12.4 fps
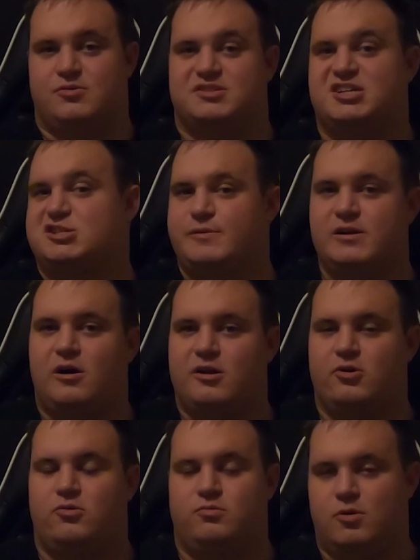a 6-speed
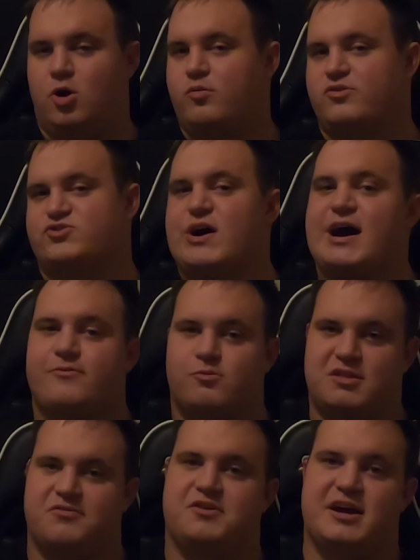auto all-wheel drive
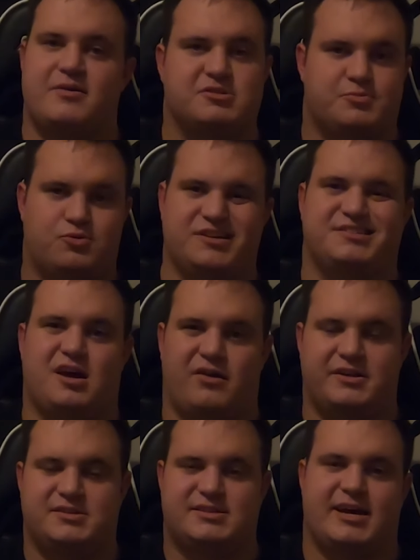with a V8 was pretty
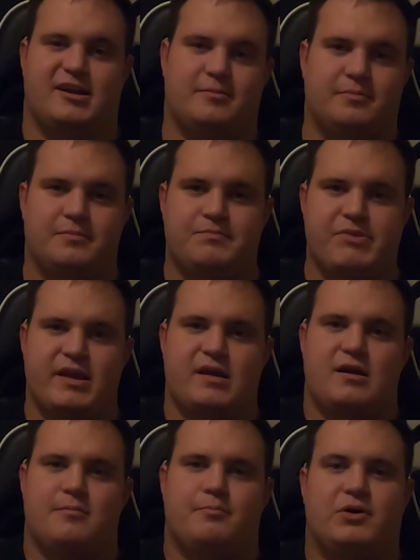solid setup.
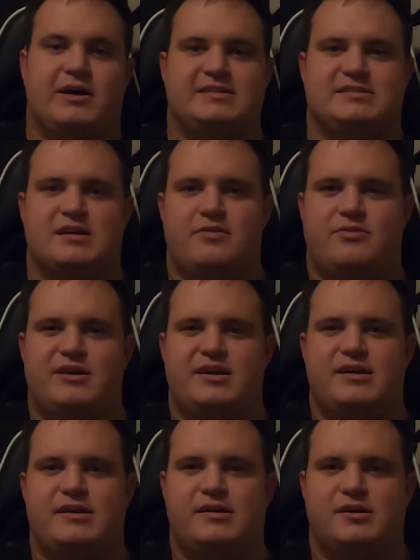But
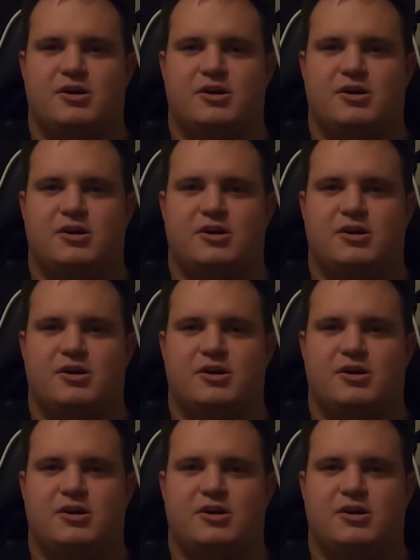the